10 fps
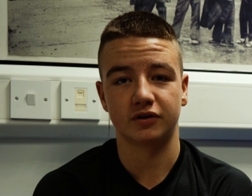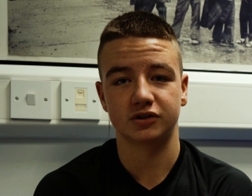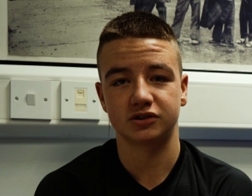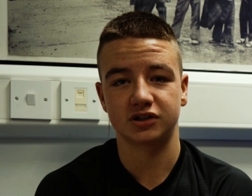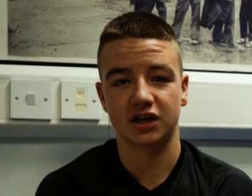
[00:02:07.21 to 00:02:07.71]

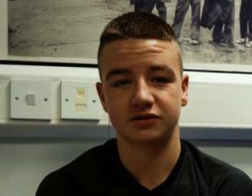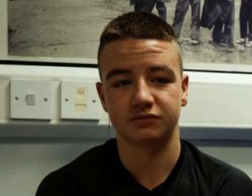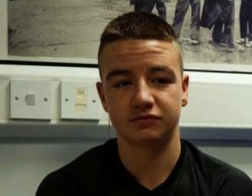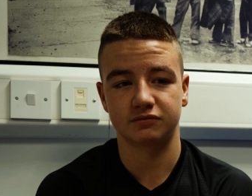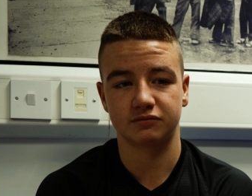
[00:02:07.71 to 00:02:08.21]
first
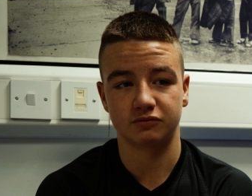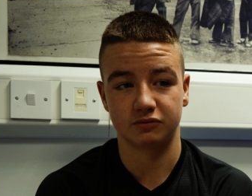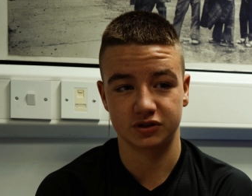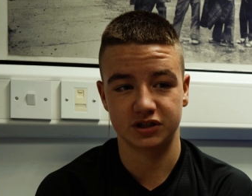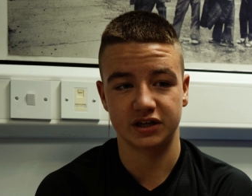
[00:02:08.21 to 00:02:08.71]
session
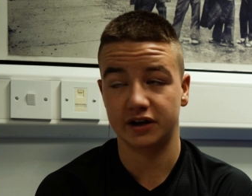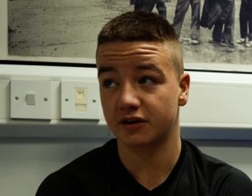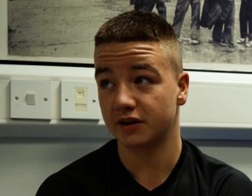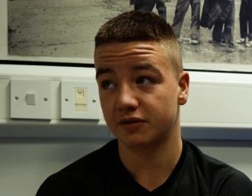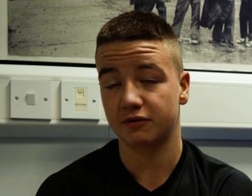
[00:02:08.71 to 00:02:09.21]
was
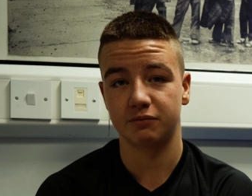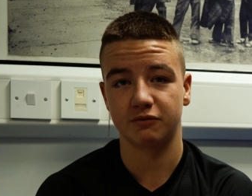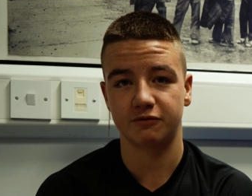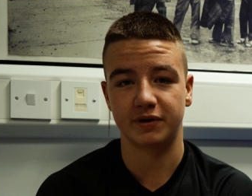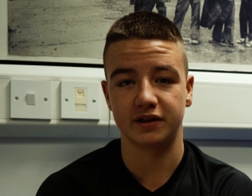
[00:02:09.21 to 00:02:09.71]
here in the room
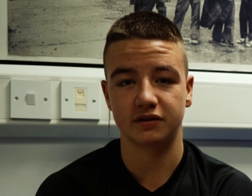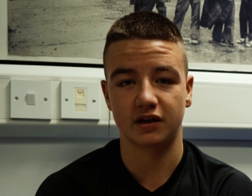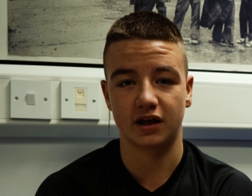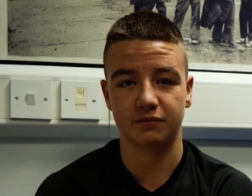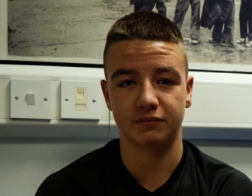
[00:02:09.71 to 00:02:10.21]
with Pete
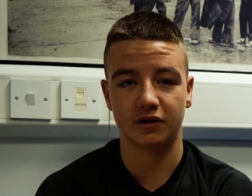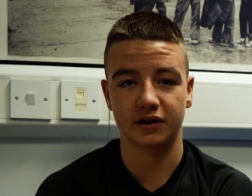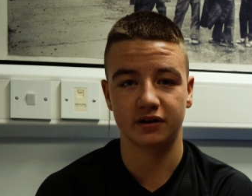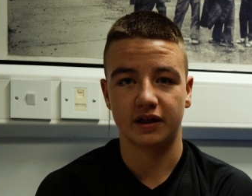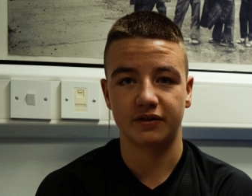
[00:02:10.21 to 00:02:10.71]
and
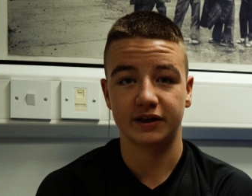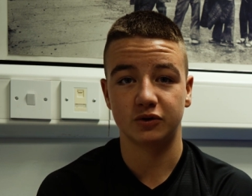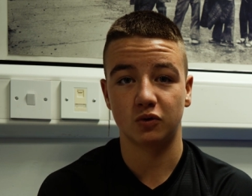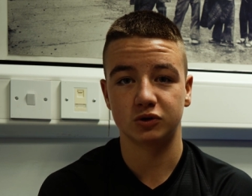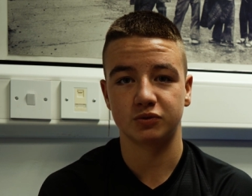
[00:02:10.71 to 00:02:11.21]
Billy and they
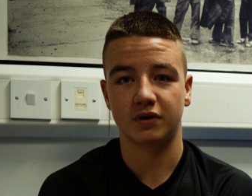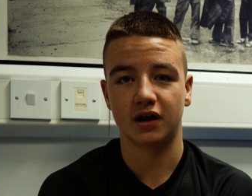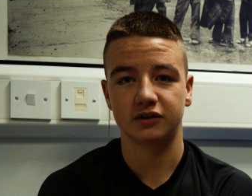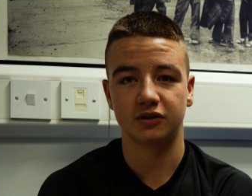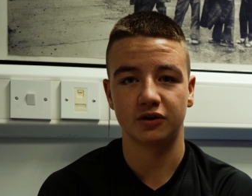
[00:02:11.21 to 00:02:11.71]
told us what we
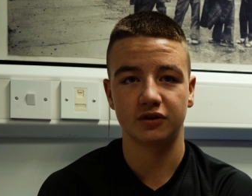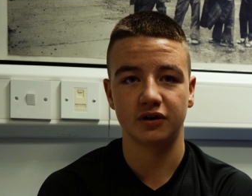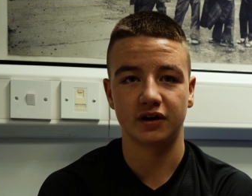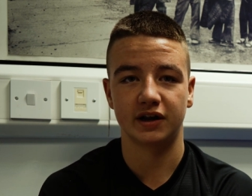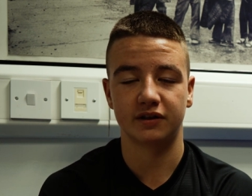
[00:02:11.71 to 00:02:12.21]
had to do
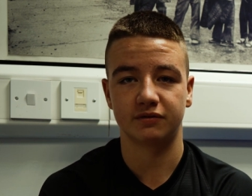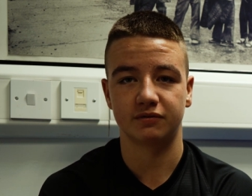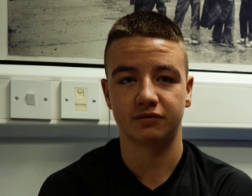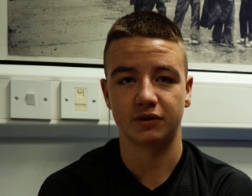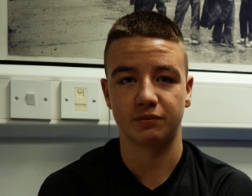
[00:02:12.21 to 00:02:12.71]
and then
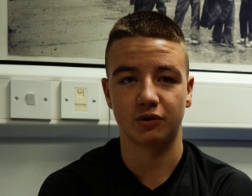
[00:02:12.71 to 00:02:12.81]
they